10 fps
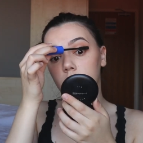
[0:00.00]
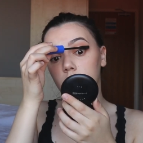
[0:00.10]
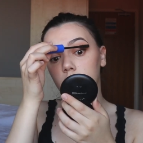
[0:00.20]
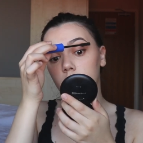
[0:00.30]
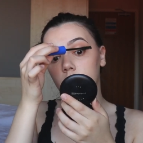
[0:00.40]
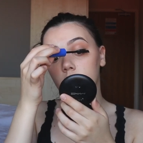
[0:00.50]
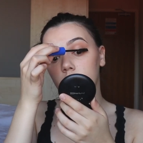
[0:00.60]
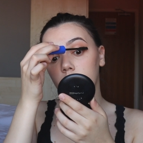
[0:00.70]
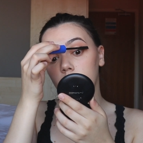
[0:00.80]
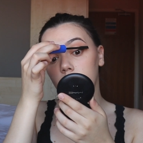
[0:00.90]

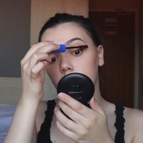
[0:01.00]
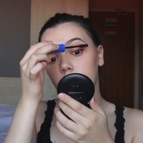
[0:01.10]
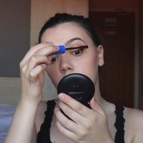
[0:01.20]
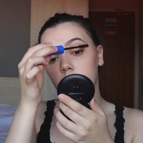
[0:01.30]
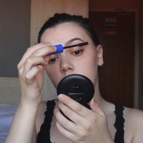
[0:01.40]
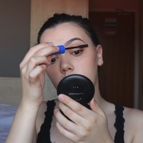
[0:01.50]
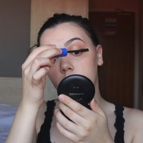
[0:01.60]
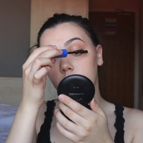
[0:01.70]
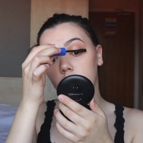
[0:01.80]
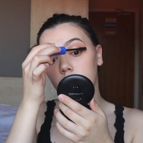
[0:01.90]

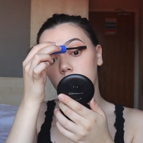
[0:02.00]
No one is speaking in this clip.